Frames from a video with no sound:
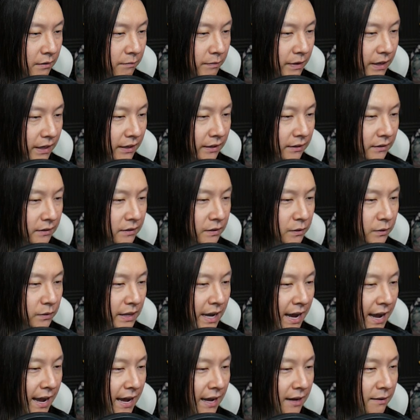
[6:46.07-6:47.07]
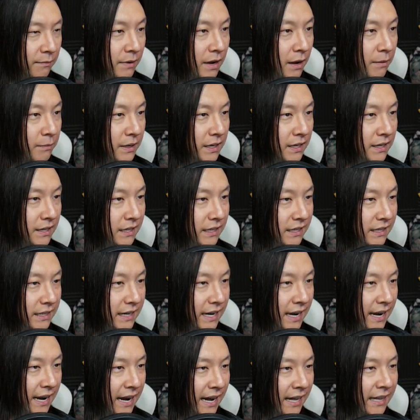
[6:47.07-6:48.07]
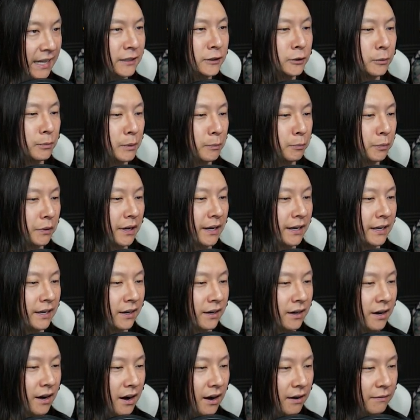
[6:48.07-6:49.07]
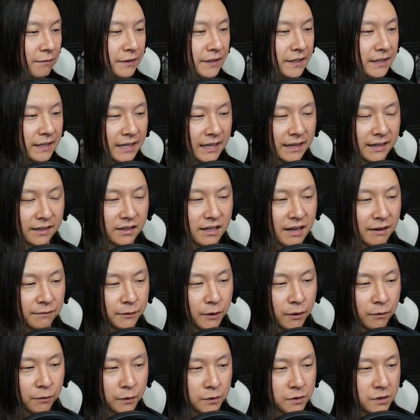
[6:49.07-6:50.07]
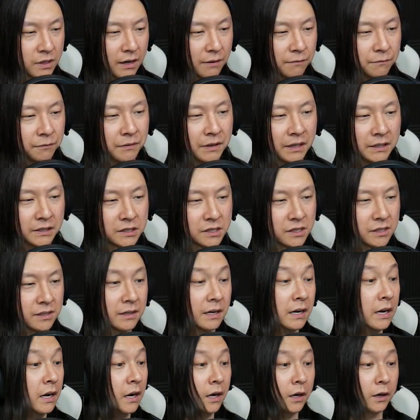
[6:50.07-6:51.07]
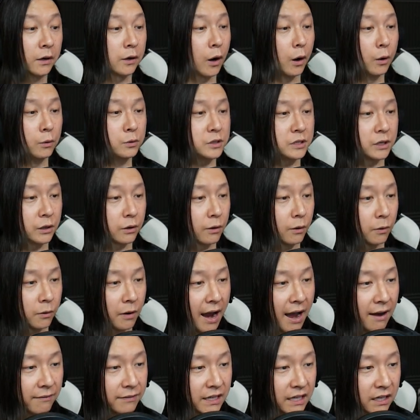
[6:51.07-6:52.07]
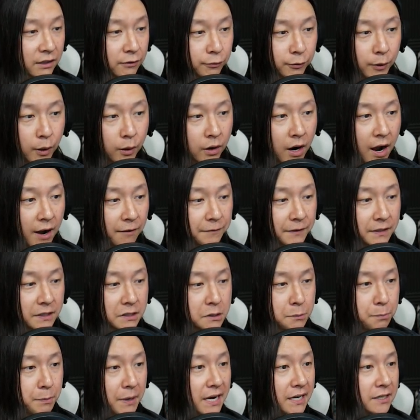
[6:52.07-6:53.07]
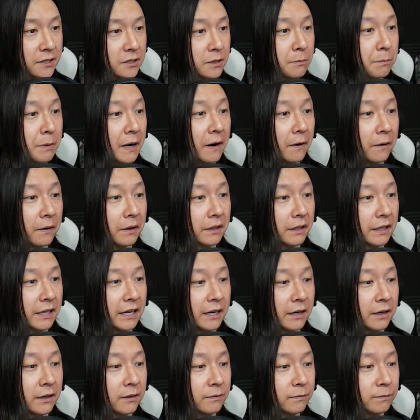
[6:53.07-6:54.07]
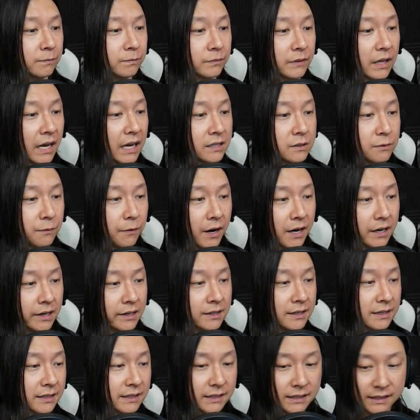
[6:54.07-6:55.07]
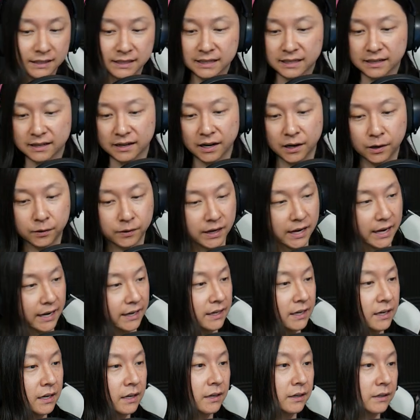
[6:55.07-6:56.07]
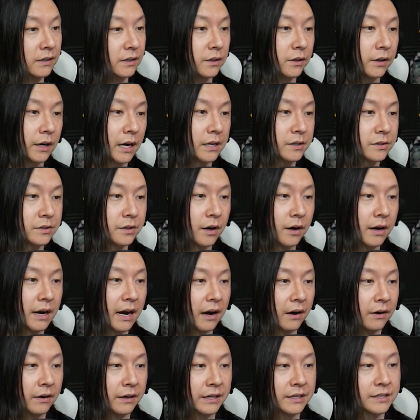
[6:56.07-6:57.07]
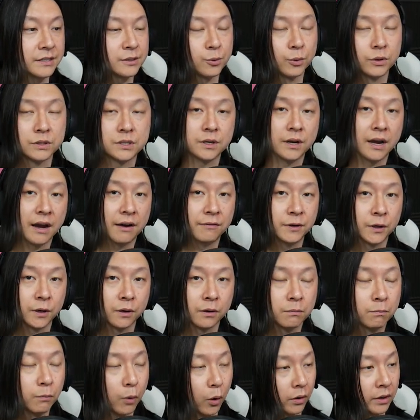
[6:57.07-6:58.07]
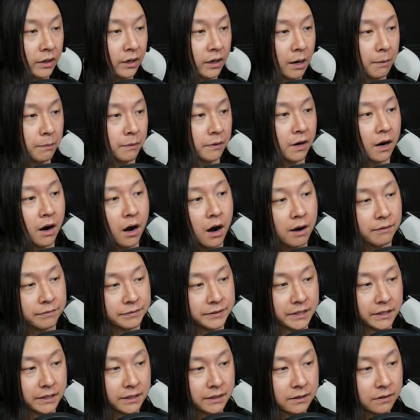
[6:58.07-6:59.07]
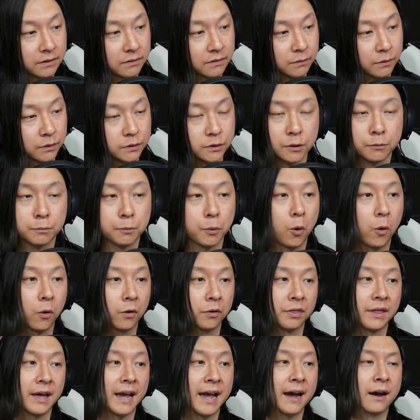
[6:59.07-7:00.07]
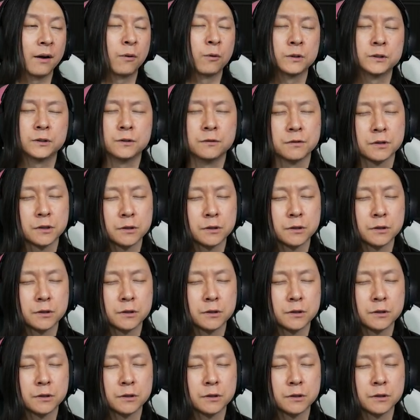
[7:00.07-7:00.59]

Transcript: make it do that, maybe? Yeah, that should be plenty of coffee, and then the leftover stuff can just go zero gravity and float off into space, apparently. That's fun. Okay, you guys know how it is. Once you have your morning cup of coffee, once you poured that, once you